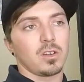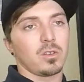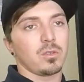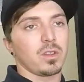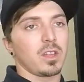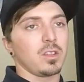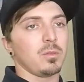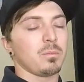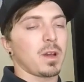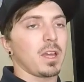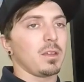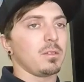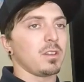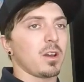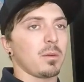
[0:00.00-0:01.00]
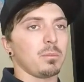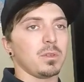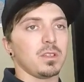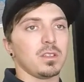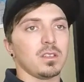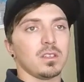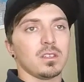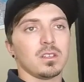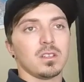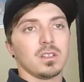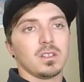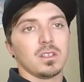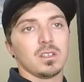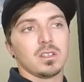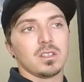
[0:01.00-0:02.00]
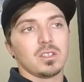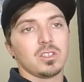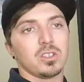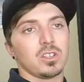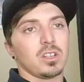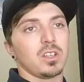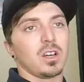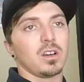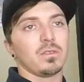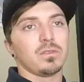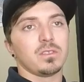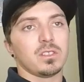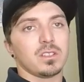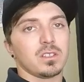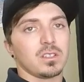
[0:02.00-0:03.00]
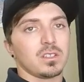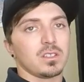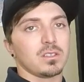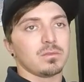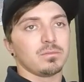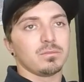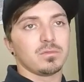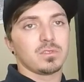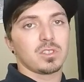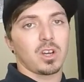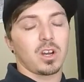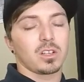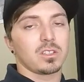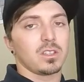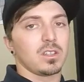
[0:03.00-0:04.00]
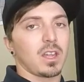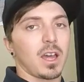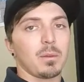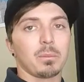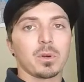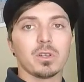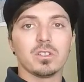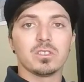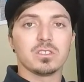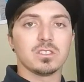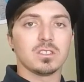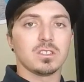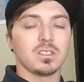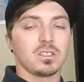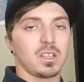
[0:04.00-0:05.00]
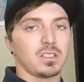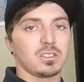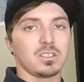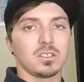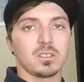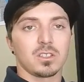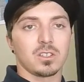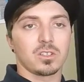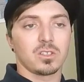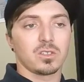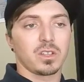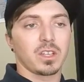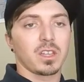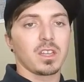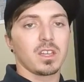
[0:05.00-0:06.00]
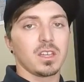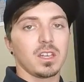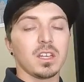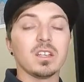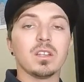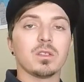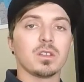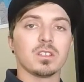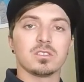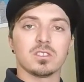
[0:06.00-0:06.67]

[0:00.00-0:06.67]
that you might not be good enough to talk to that person or that certain girl. Like, anything's